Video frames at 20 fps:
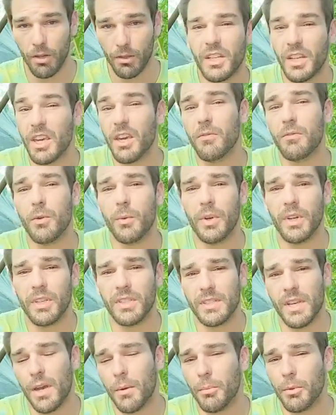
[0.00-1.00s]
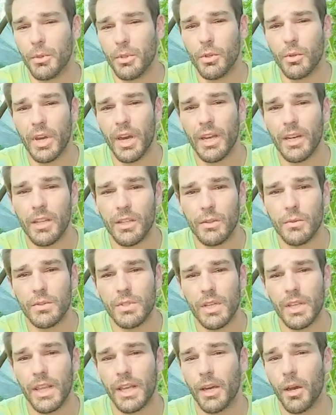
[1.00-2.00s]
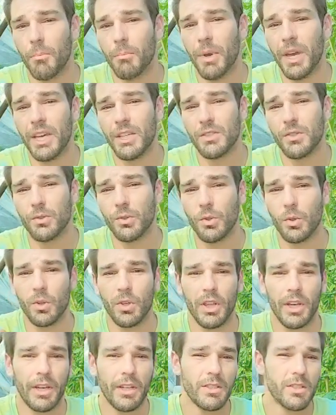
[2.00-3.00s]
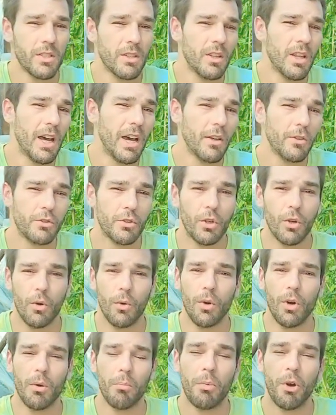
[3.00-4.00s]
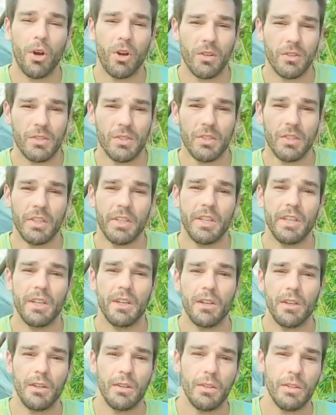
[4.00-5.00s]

To give you an example, you kind of use it like a basil or like a cilantro or parsley.